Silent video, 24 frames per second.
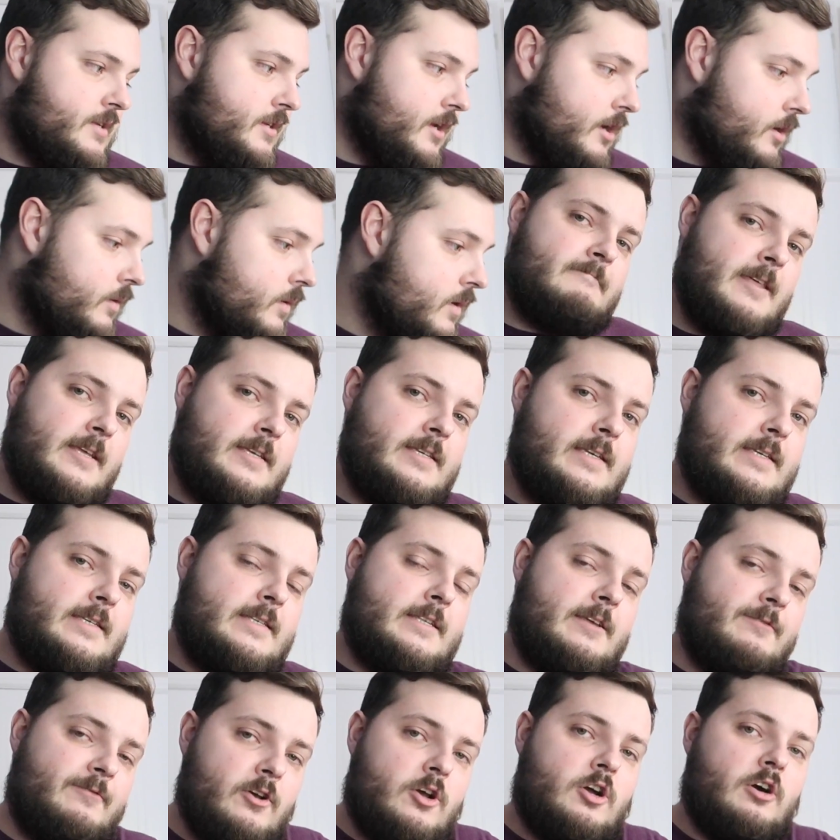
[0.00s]
So this is
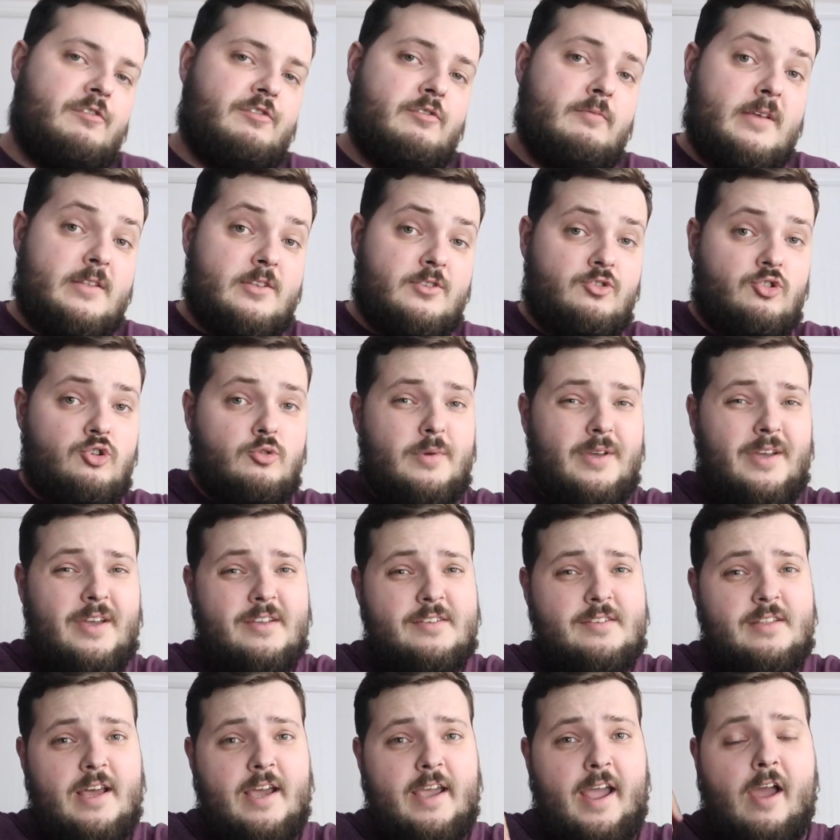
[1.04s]
difficult for me to do
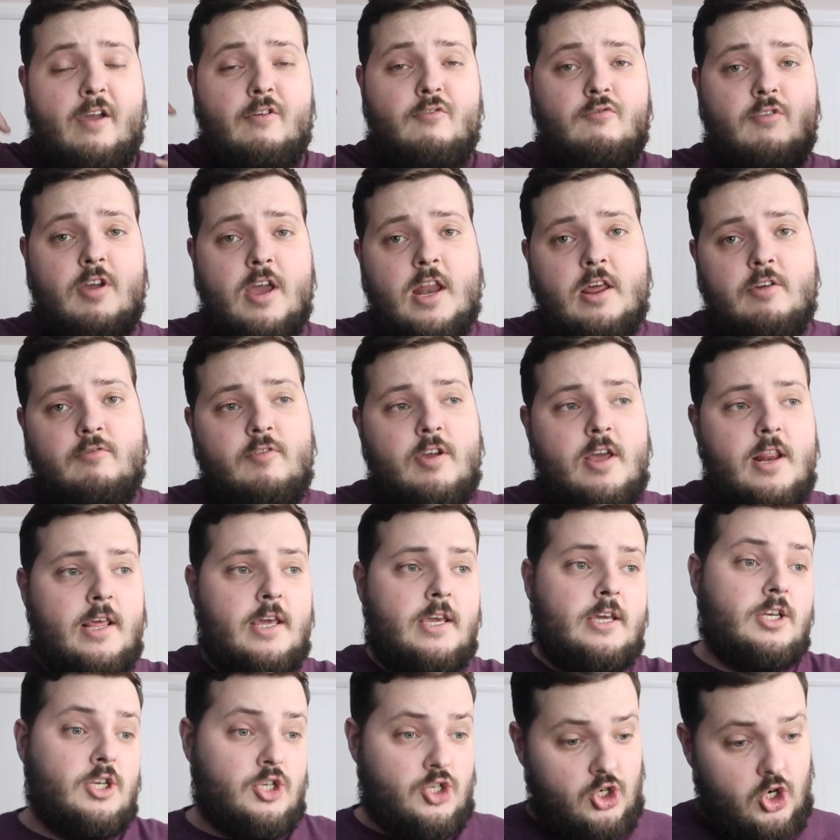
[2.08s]
because like I
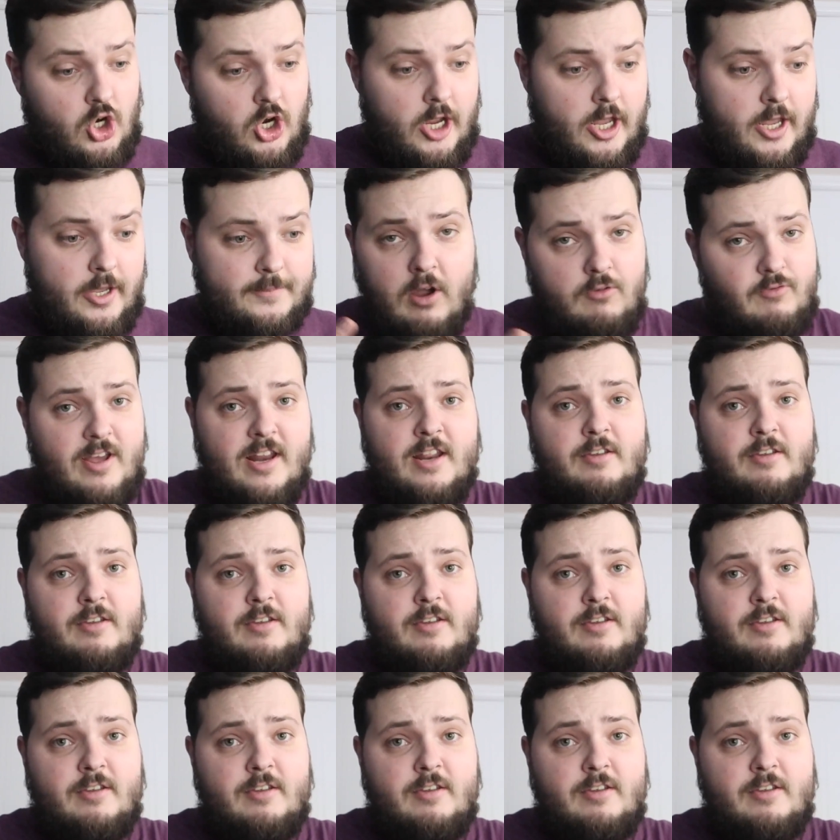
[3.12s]
really enjoy